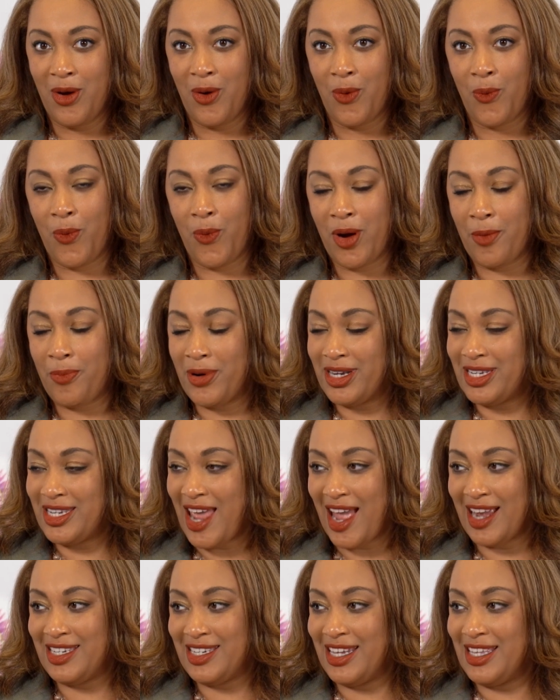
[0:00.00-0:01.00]
We're
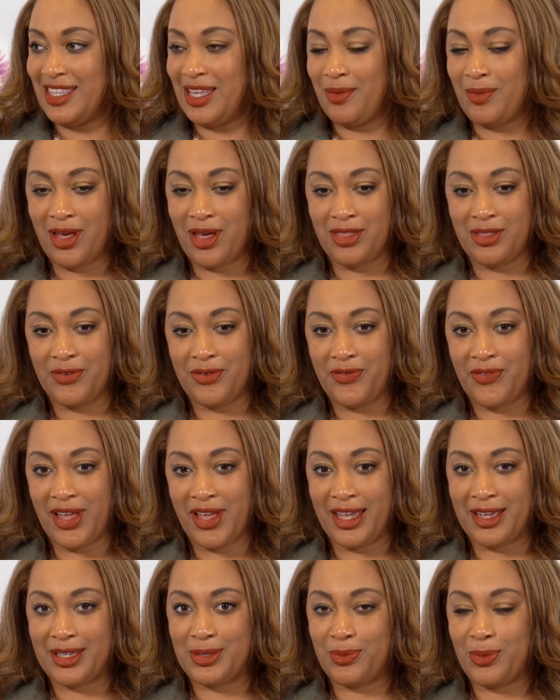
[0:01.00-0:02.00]
protecting them on the
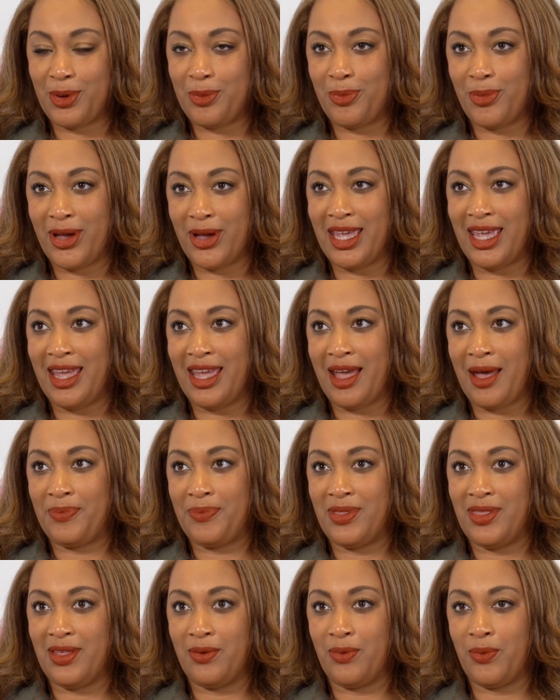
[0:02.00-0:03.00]
flanks. We're bringing up
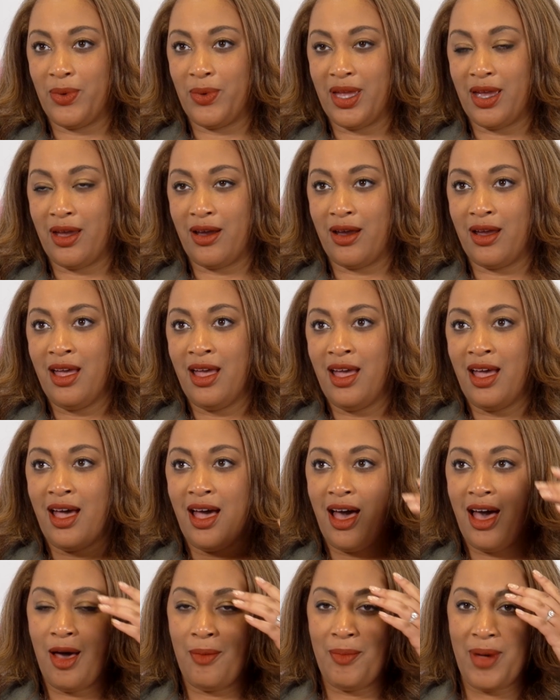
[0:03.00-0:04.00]
the rear.
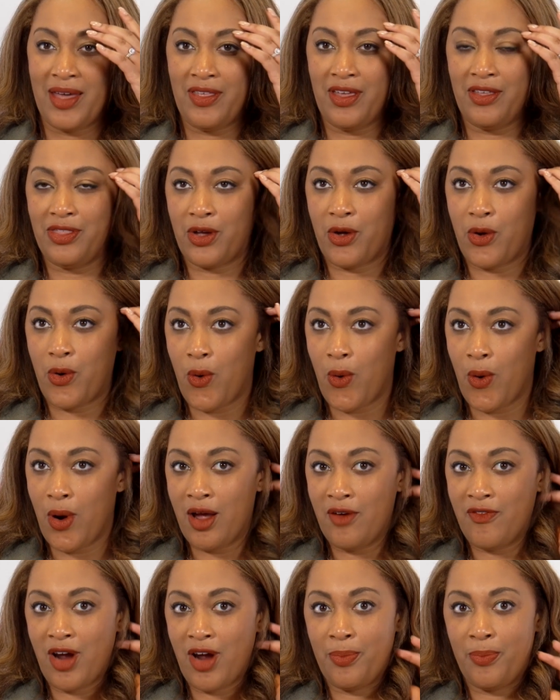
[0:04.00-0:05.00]
I think the
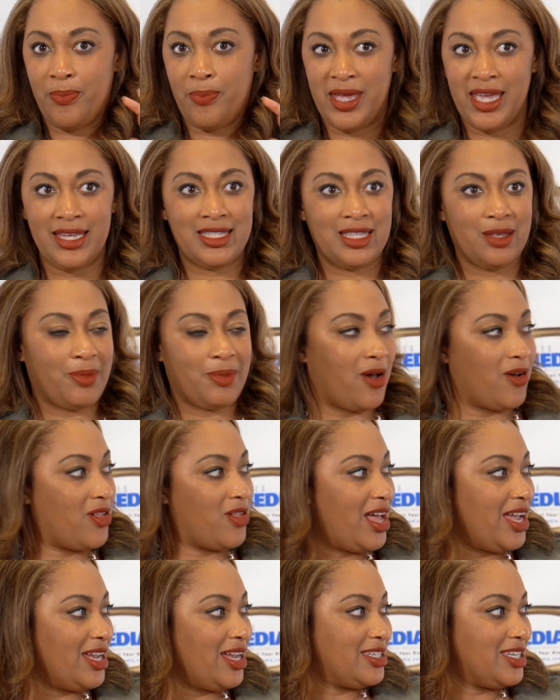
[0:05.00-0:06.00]
core of our piece about
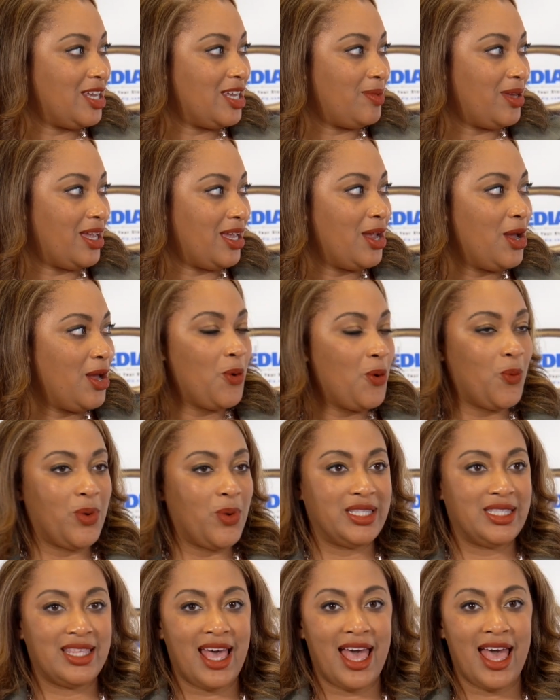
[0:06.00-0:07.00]
client teaming
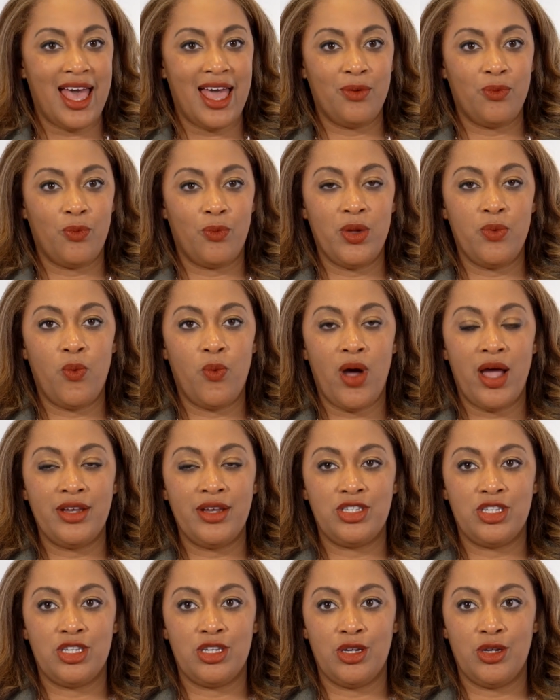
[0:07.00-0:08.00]
was that we
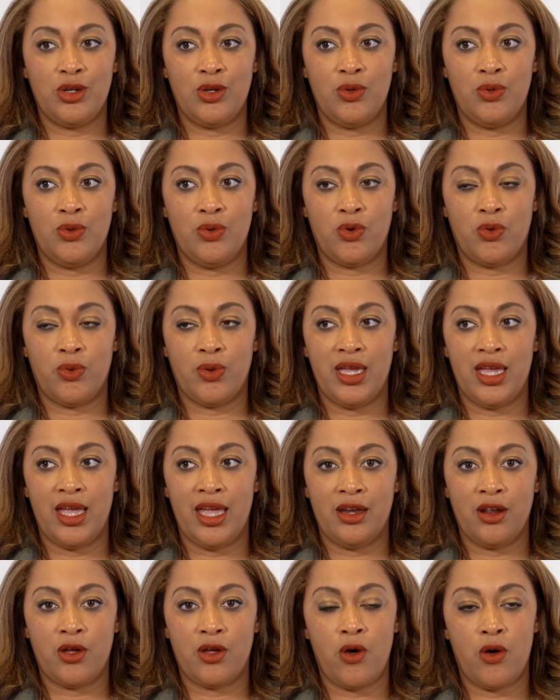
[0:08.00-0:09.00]
want to
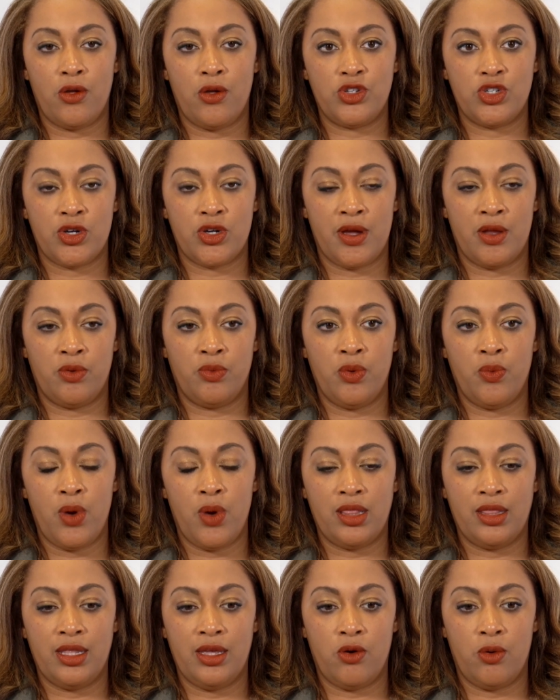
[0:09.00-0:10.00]
create a culture, and we
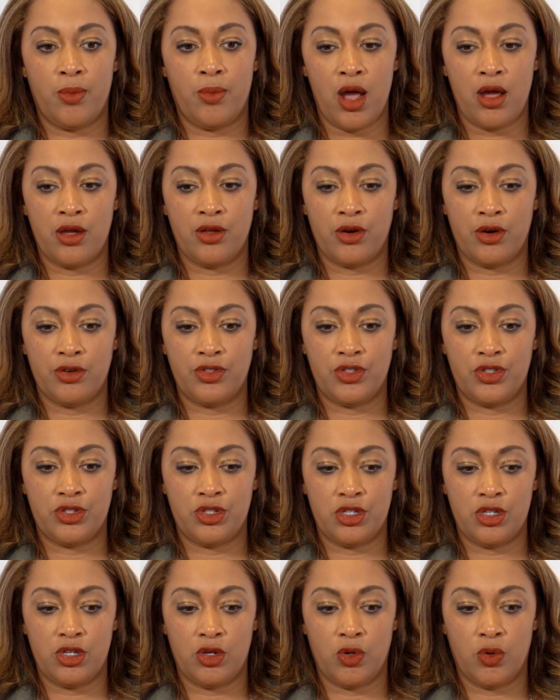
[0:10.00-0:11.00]
want legal marketers
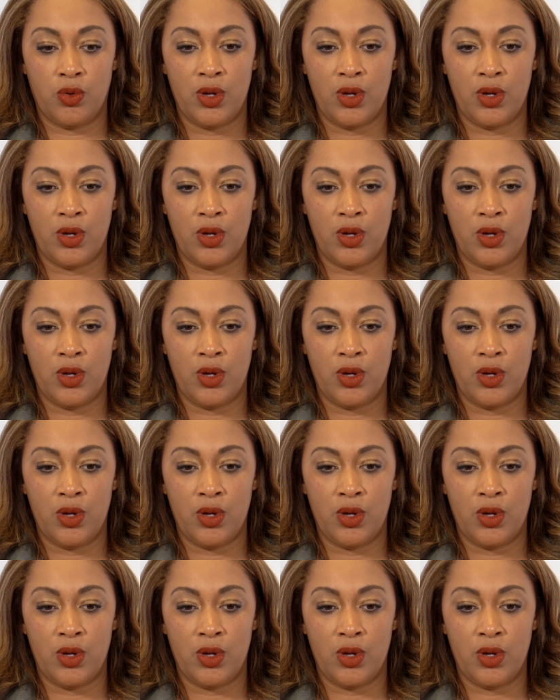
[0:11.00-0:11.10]
to